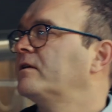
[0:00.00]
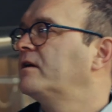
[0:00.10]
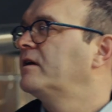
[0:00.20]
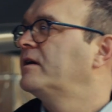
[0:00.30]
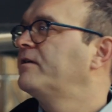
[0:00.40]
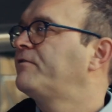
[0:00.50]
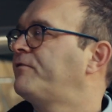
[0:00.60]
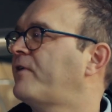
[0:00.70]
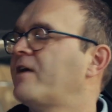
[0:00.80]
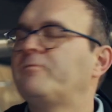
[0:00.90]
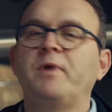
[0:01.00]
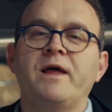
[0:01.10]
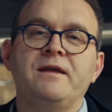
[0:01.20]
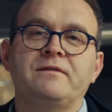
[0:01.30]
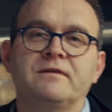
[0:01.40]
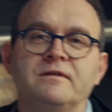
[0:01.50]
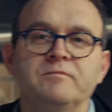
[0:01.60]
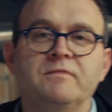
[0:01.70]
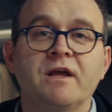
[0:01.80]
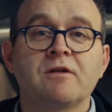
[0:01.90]
the five blade
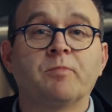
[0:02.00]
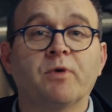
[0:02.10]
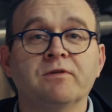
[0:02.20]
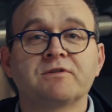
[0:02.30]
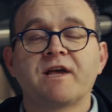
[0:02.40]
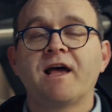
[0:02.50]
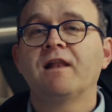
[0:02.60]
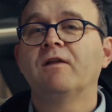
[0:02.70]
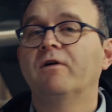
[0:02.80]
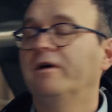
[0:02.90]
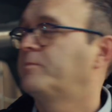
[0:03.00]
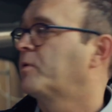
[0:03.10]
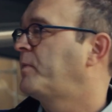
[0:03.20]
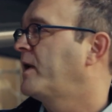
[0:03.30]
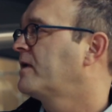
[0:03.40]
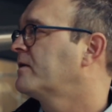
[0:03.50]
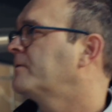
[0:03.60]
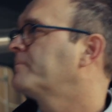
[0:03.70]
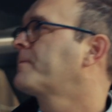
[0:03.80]
nickel bronze alloy propeller